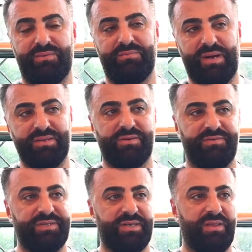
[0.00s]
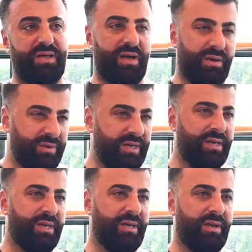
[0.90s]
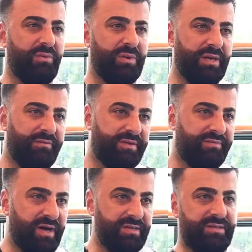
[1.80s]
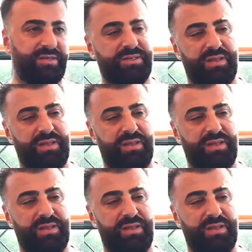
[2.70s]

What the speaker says: bounce off each other. We give advice to each